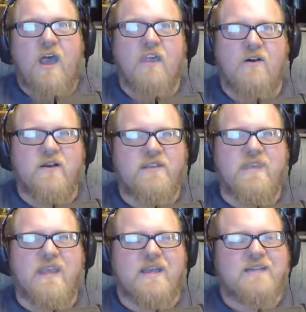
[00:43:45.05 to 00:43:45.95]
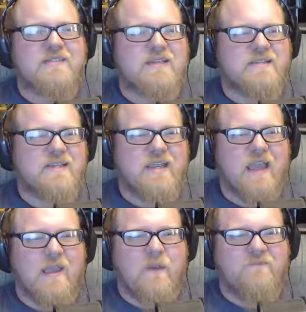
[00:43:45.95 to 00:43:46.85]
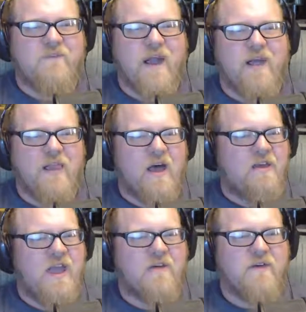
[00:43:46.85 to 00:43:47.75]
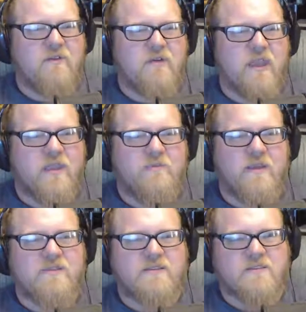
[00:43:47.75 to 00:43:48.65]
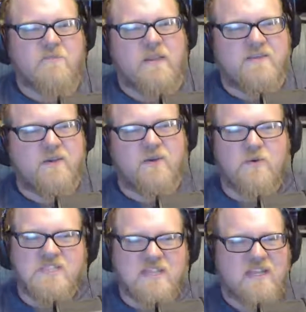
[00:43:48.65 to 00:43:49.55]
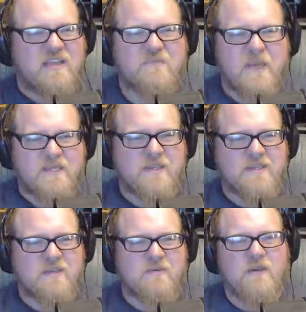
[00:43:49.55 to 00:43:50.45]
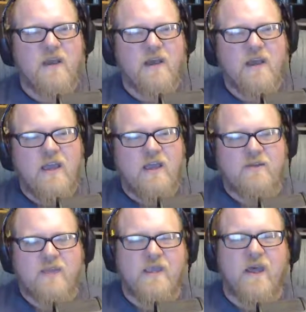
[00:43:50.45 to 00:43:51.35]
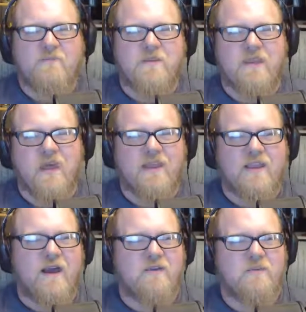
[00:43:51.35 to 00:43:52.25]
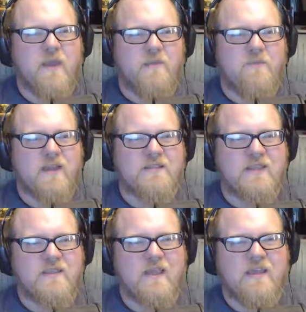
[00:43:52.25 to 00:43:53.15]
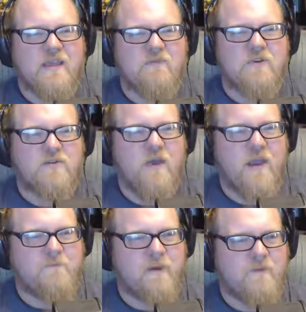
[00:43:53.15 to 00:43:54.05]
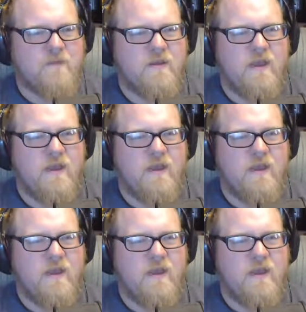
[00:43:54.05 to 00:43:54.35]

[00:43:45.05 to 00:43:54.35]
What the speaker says: It's like a 60 gigabyte file. I would have 100 gigabytes of space, so it wasn't a space issue. It would get up to like 100 megabytes, and then it would crap out.